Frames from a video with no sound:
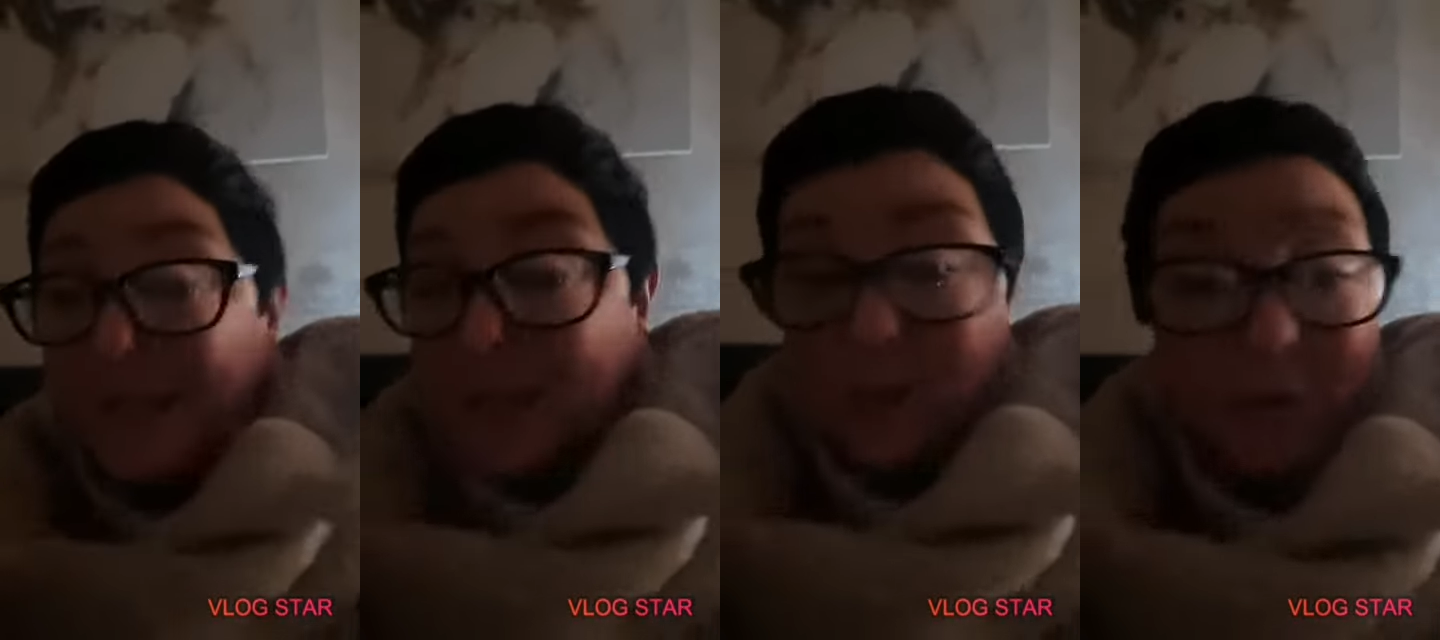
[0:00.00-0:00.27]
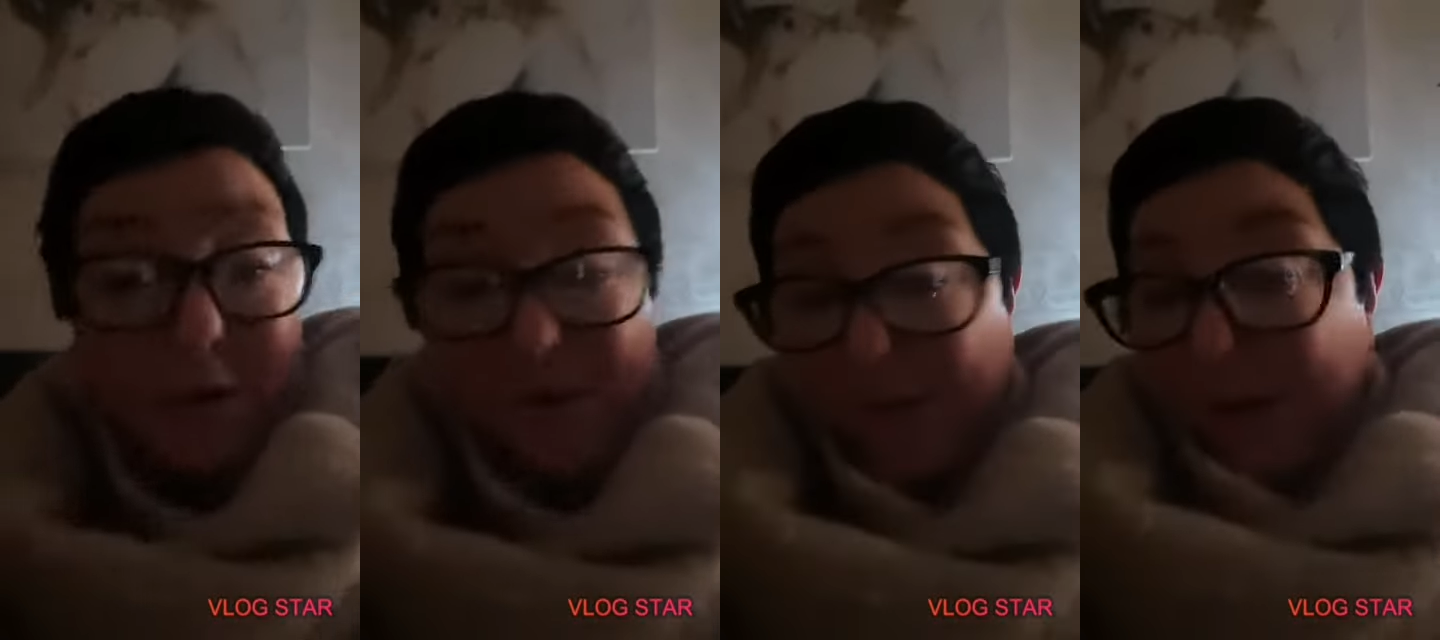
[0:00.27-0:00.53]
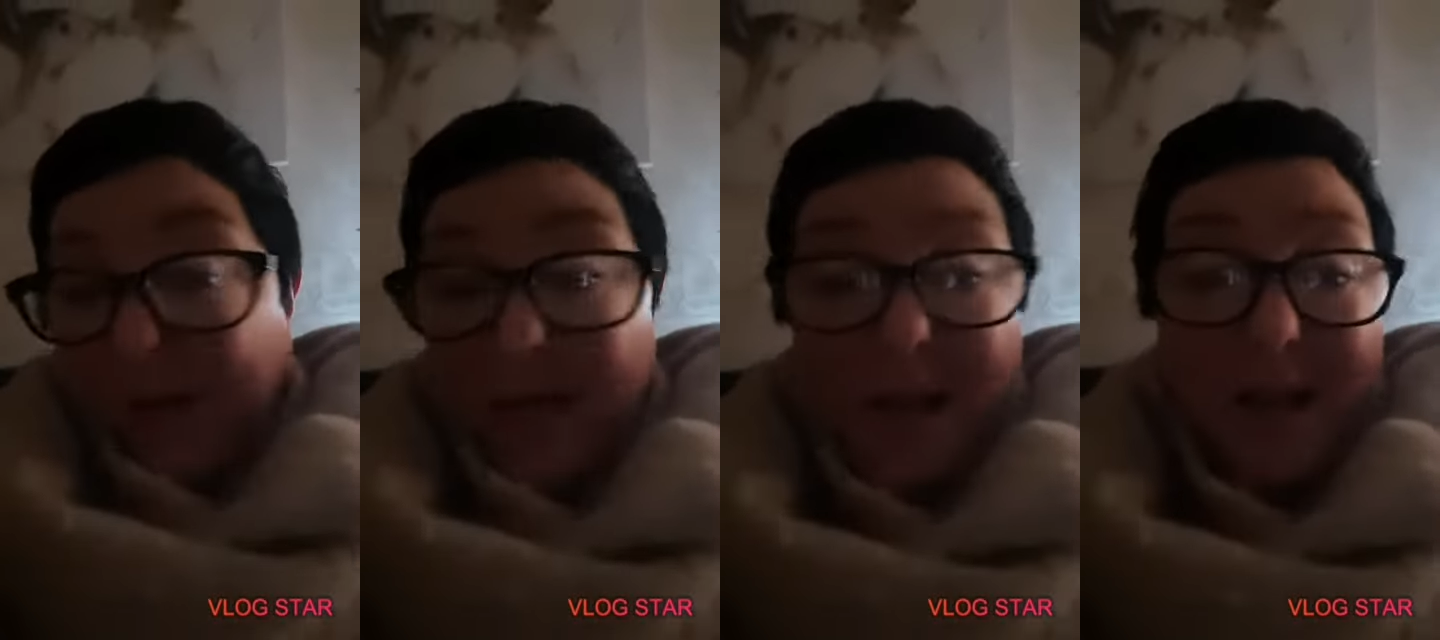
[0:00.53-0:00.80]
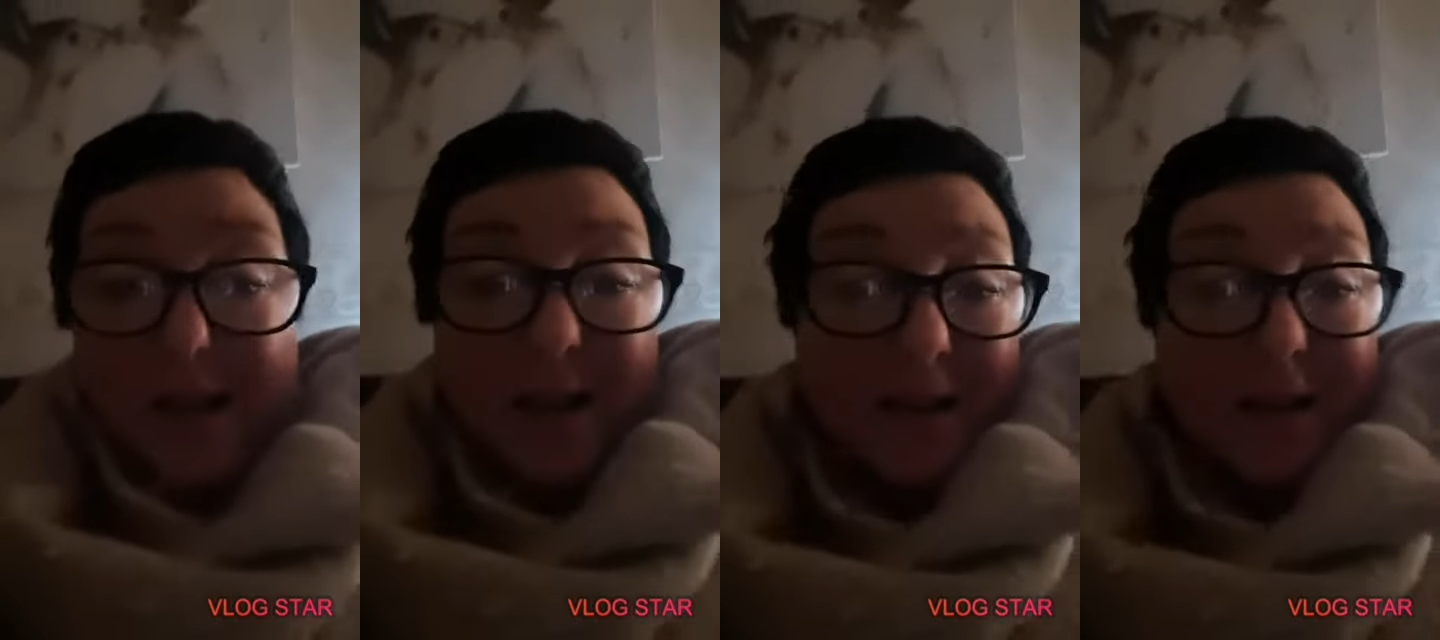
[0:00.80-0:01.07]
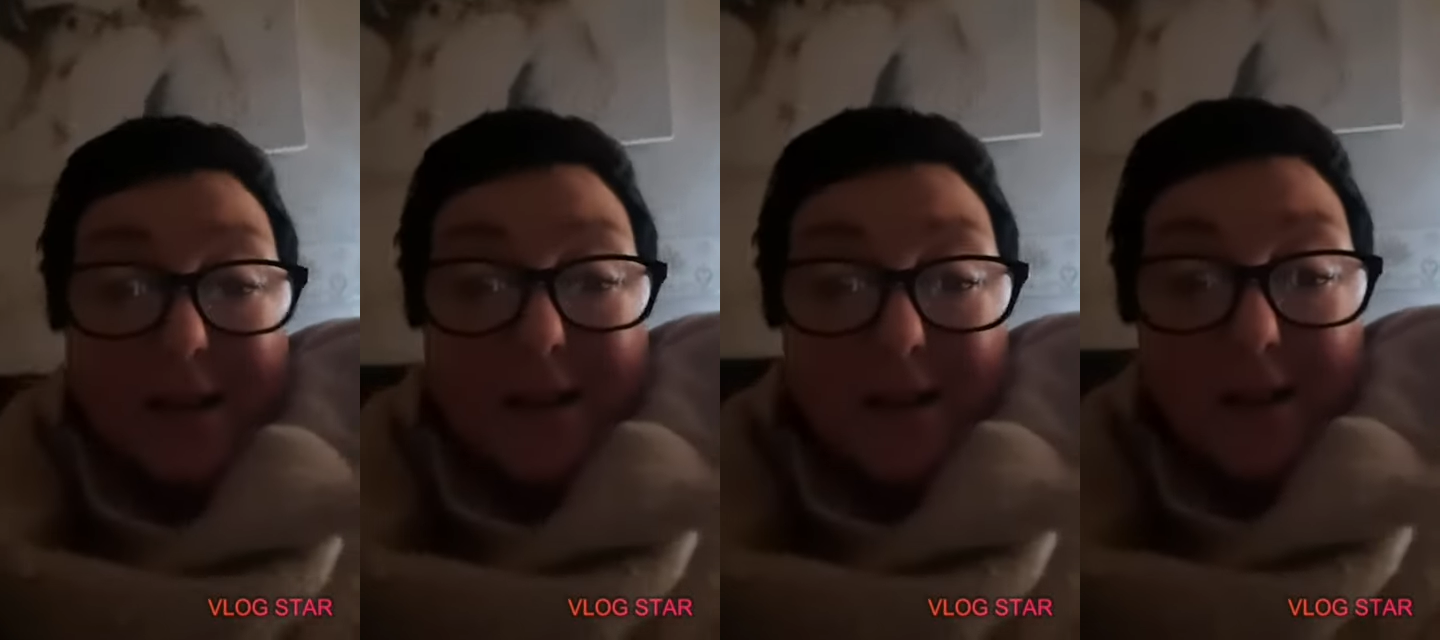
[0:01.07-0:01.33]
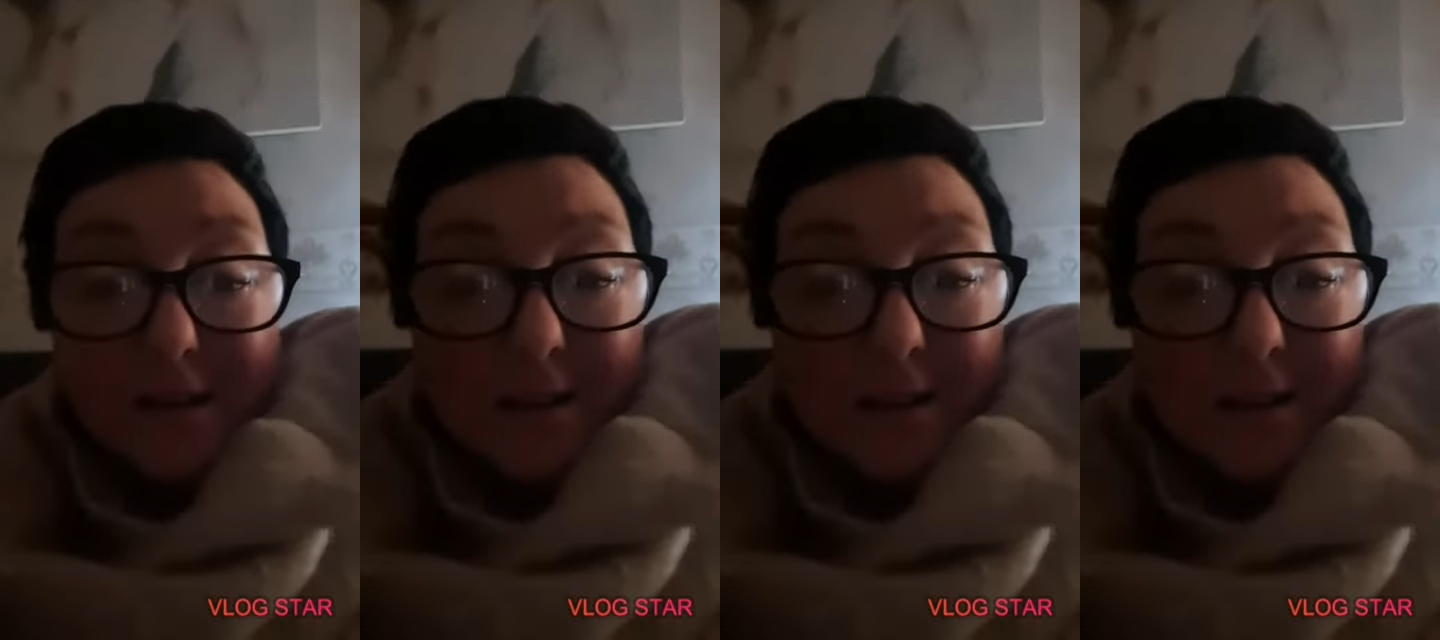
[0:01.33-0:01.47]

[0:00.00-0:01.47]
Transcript: it's quite funny, you know.